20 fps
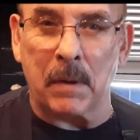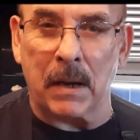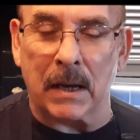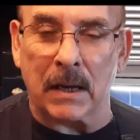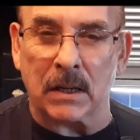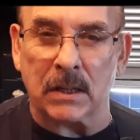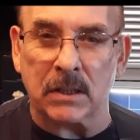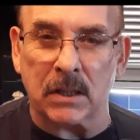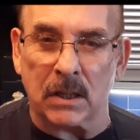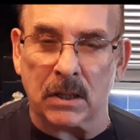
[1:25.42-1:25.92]

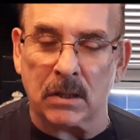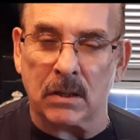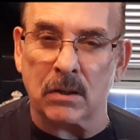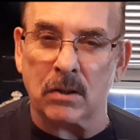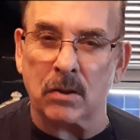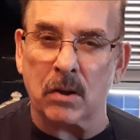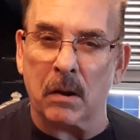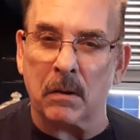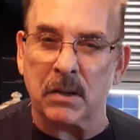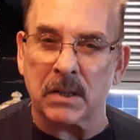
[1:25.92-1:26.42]
minutes just to
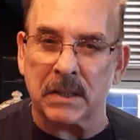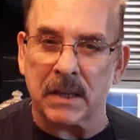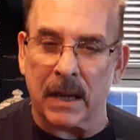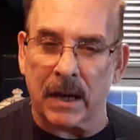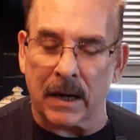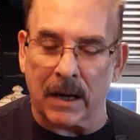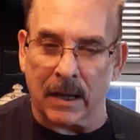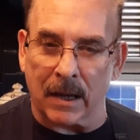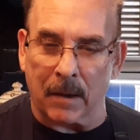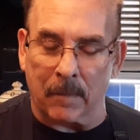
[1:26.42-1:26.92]
sort of set
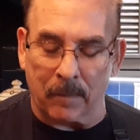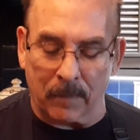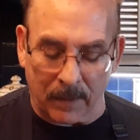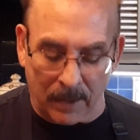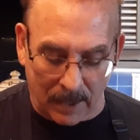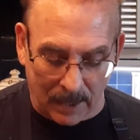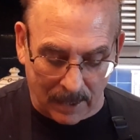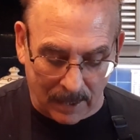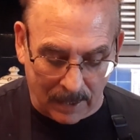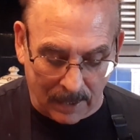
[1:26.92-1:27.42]
it up.
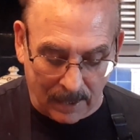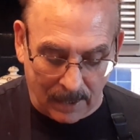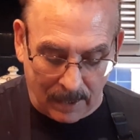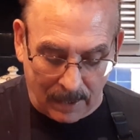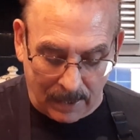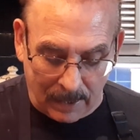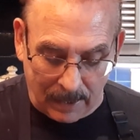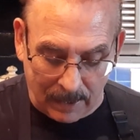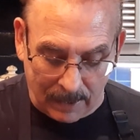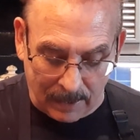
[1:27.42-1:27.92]

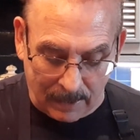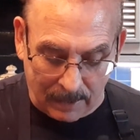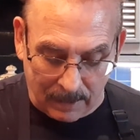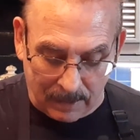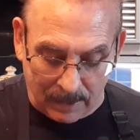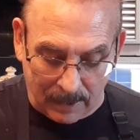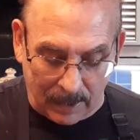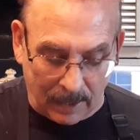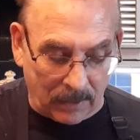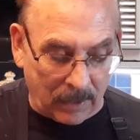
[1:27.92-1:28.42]

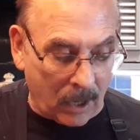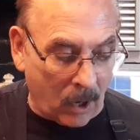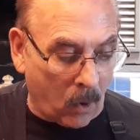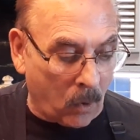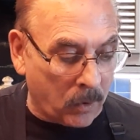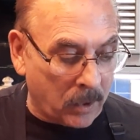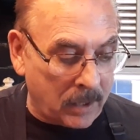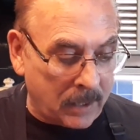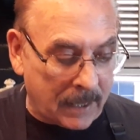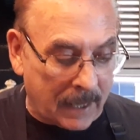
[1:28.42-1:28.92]
In the
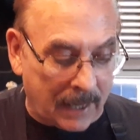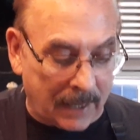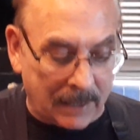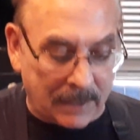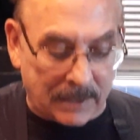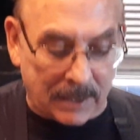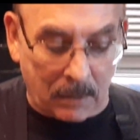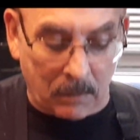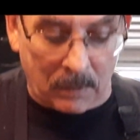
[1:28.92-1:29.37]
olden days, they